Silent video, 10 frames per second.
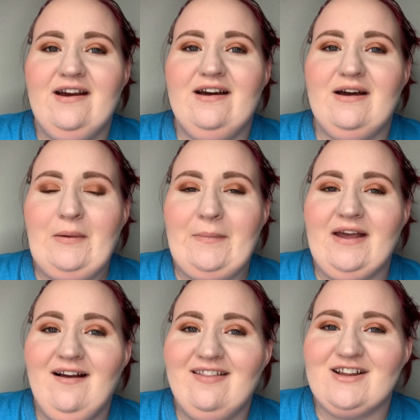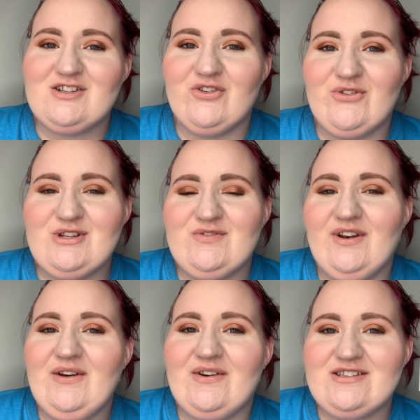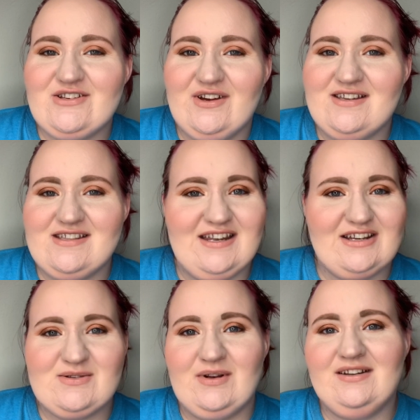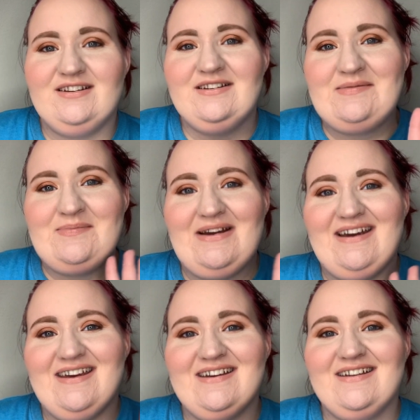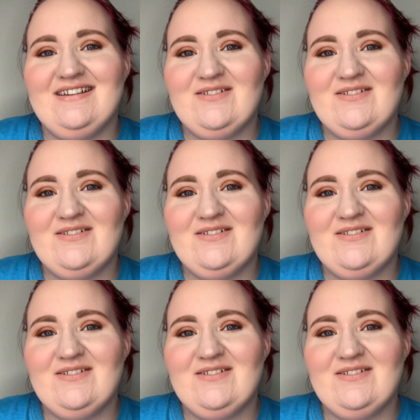But yeah, that's all for this video. I'll see you guys in the next one. Bye.